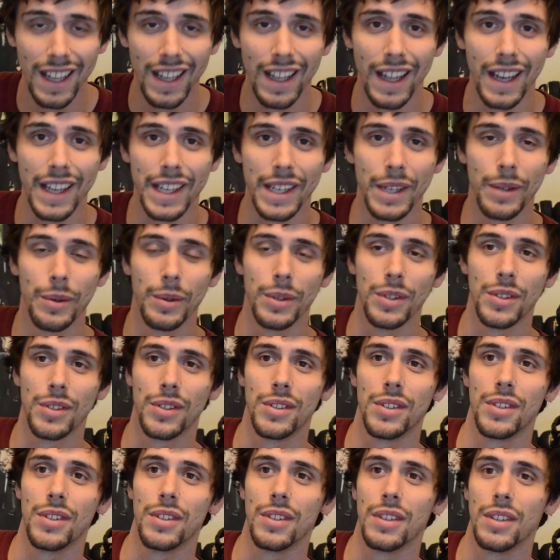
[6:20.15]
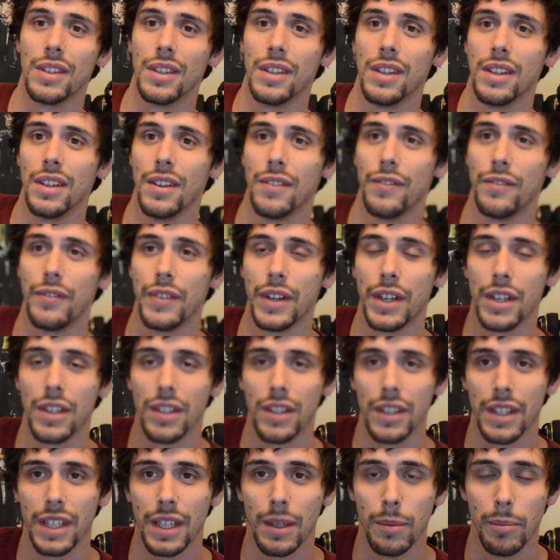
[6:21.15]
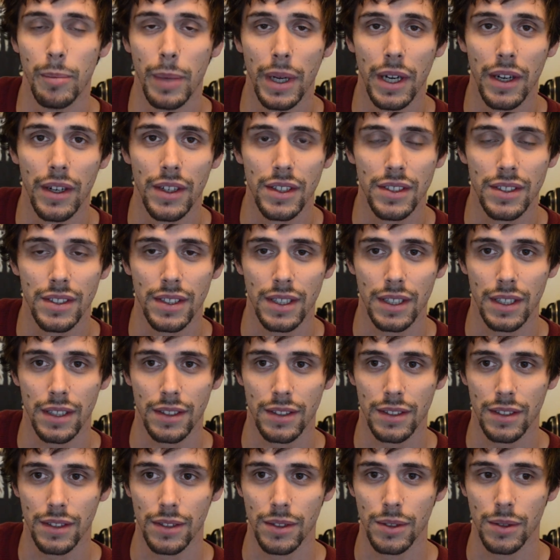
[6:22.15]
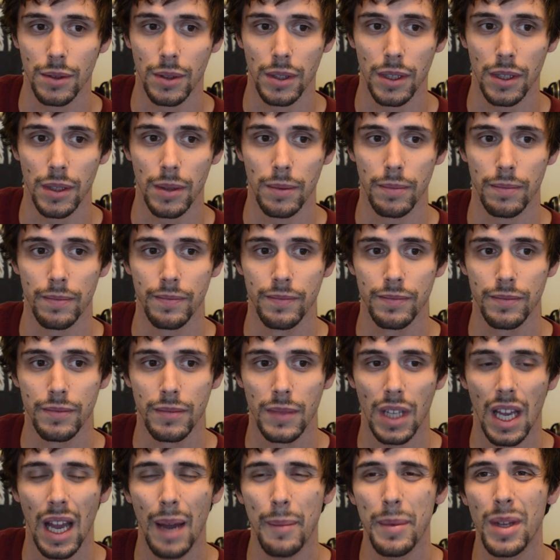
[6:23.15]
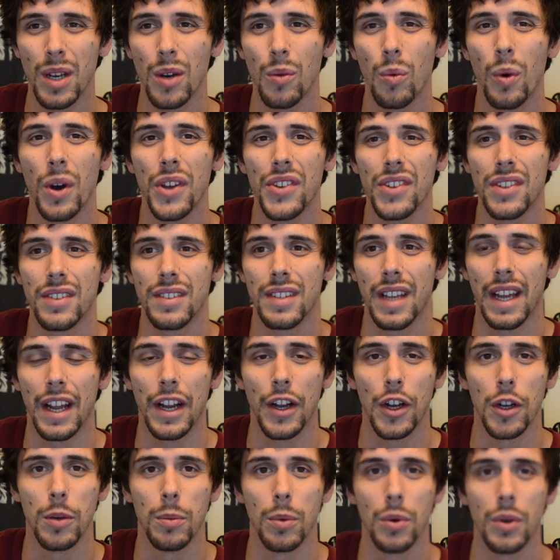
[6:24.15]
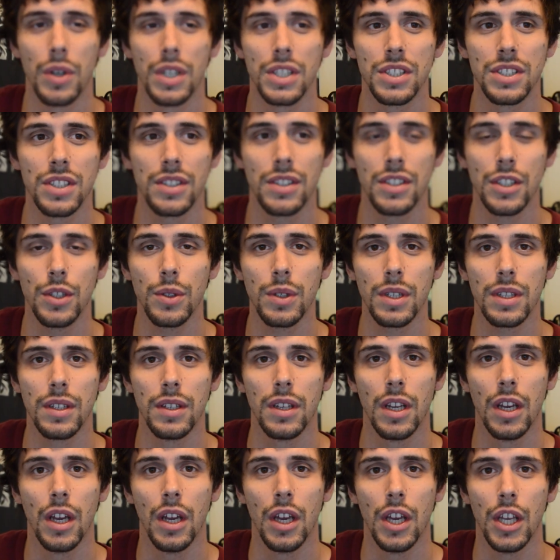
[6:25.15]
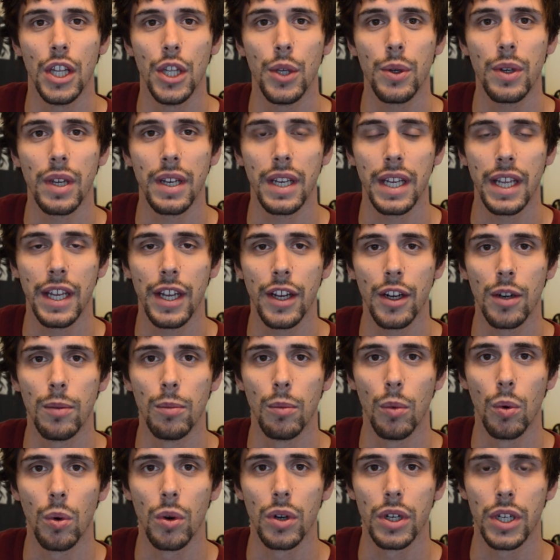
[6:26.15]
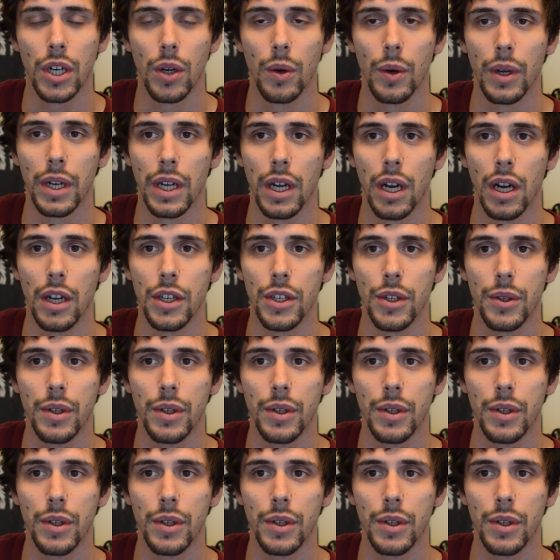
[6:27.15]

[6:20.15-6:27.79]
like it was fairly embarrassing to um, I mean it wasn't terrible. It's just you can you can hear more going on.